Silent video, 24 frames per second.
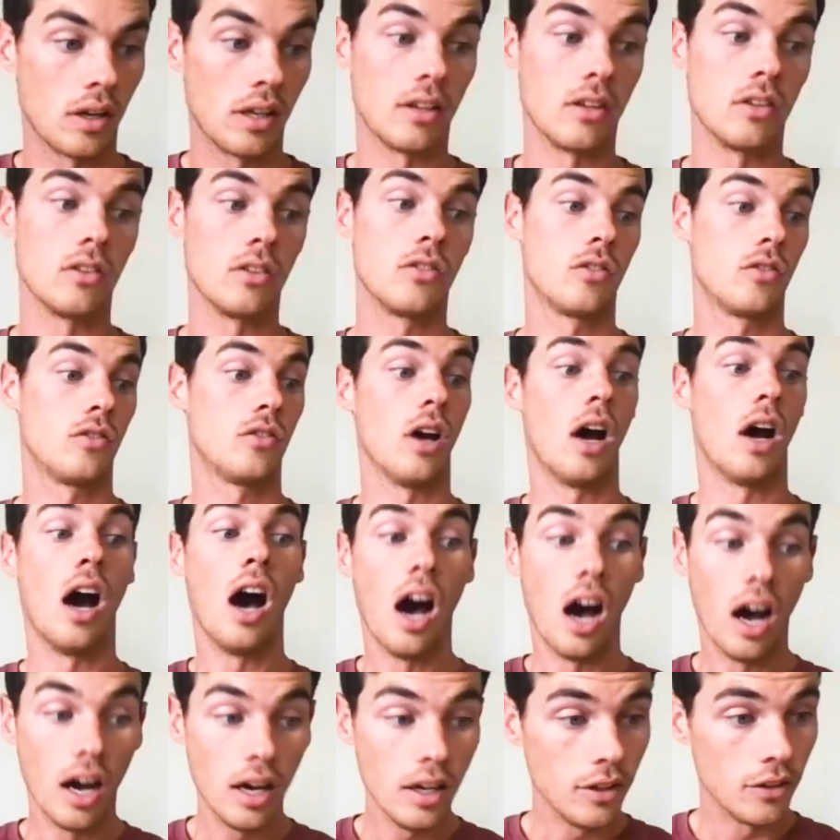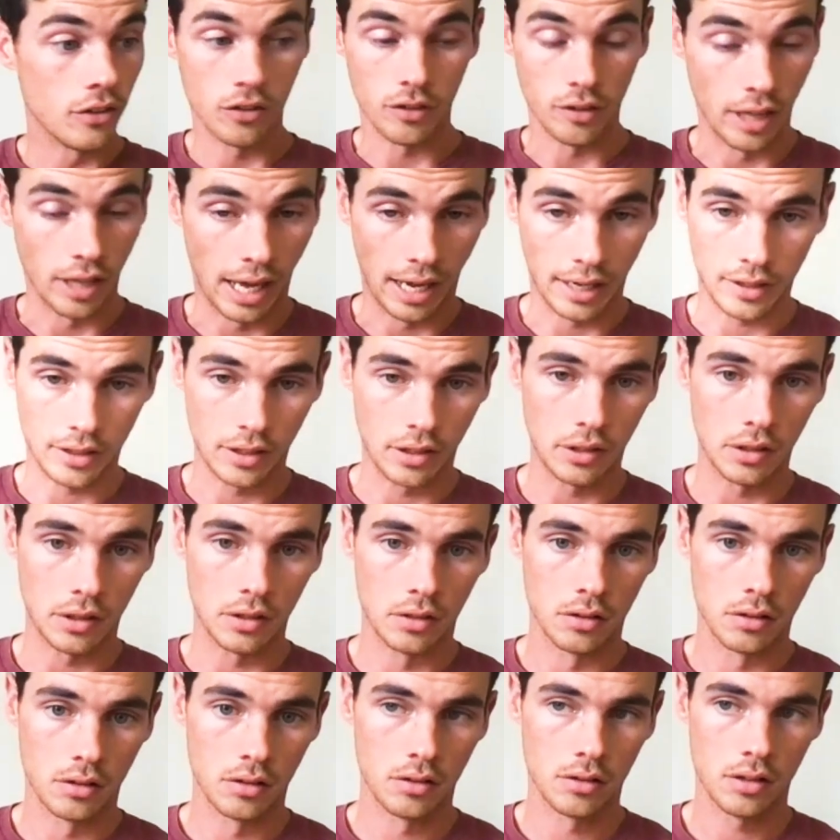is tons lacking
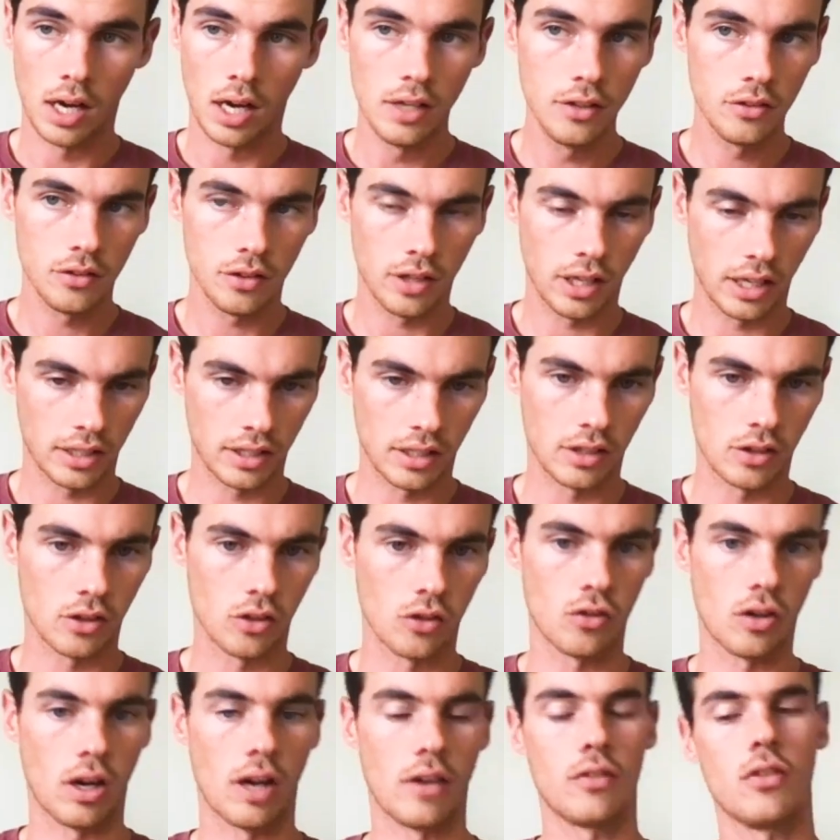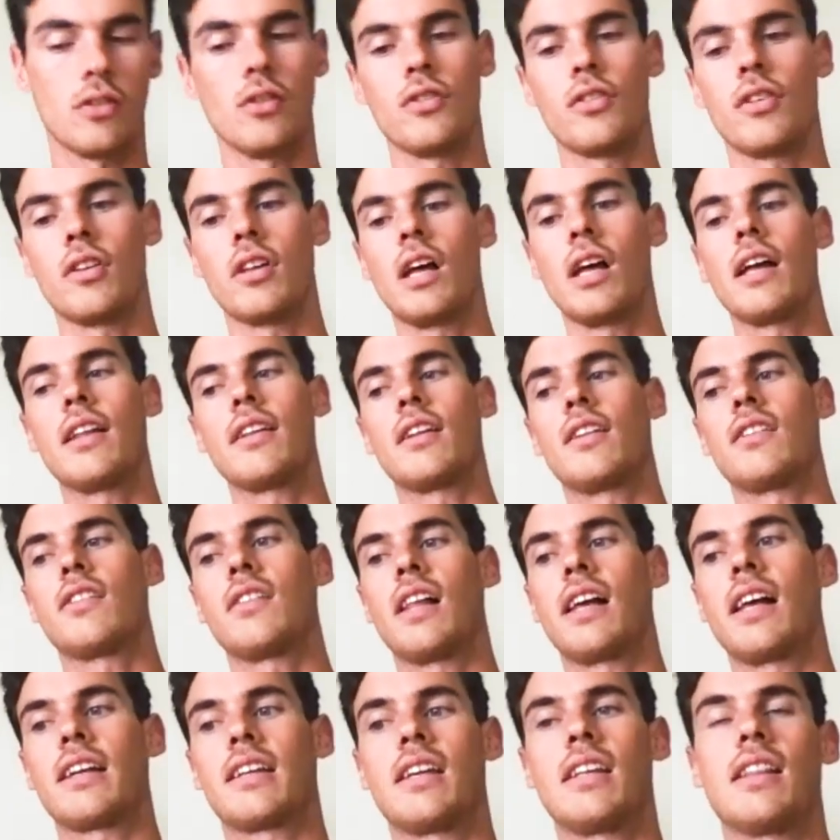in the drafts. And there's a lot that's
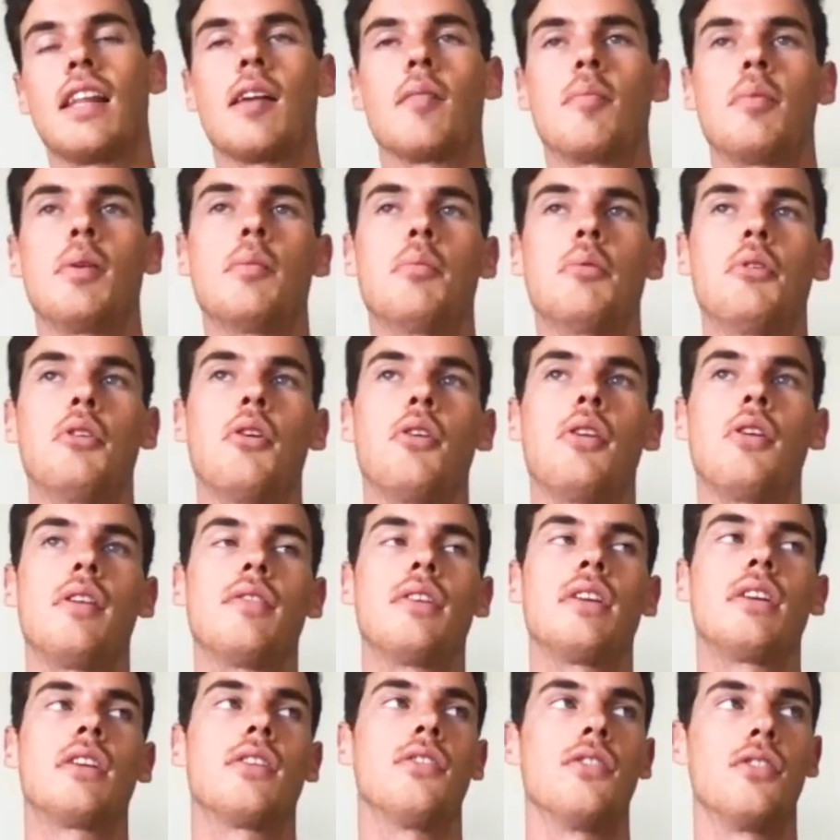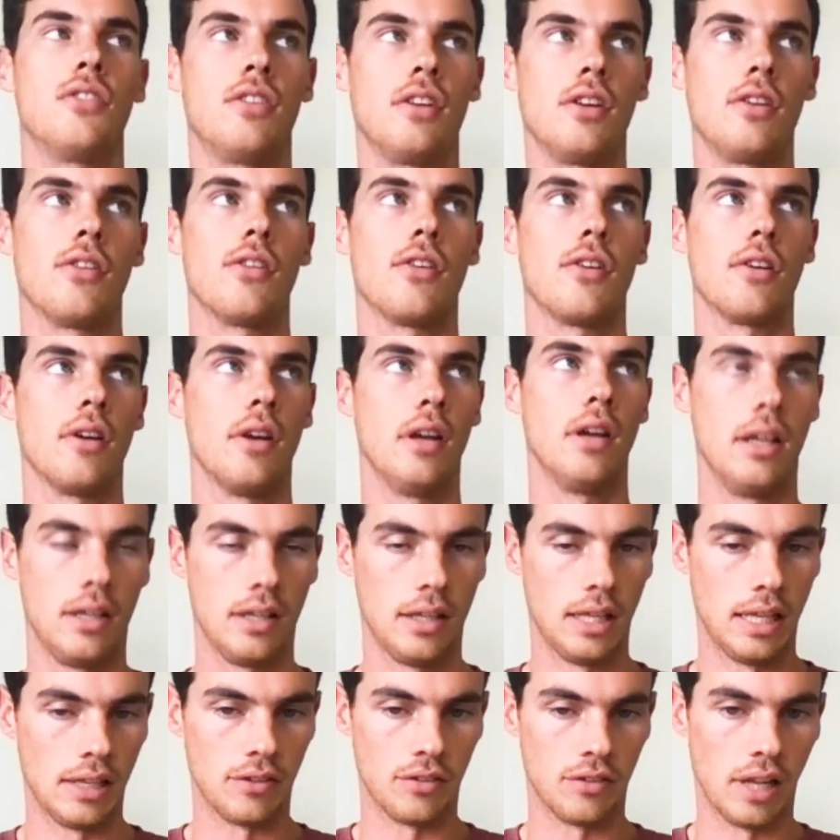lacking that people don't even consider
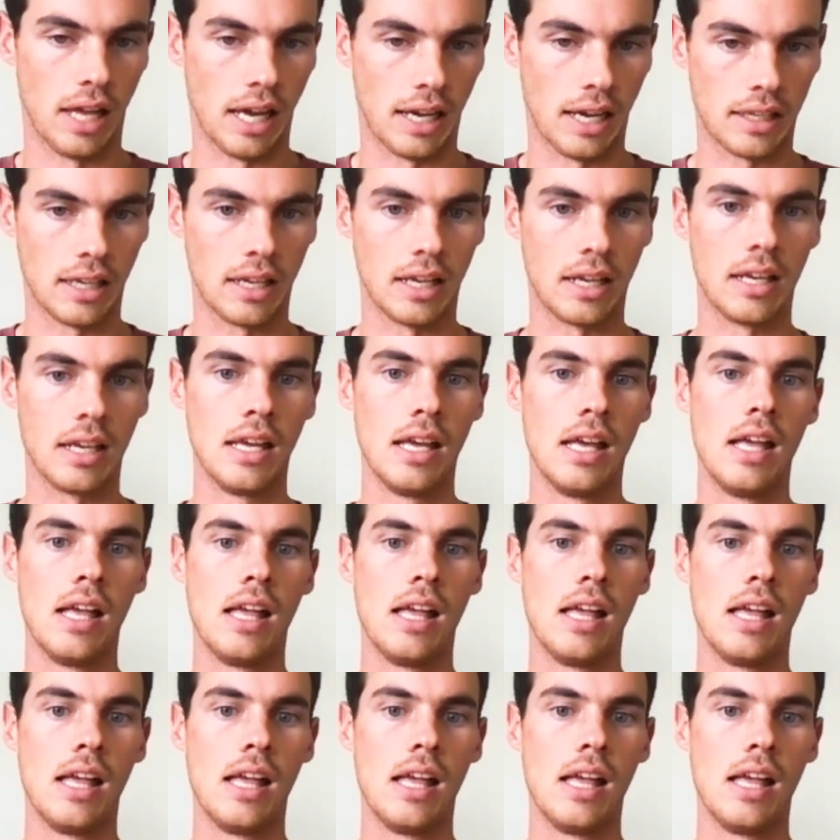is lacking.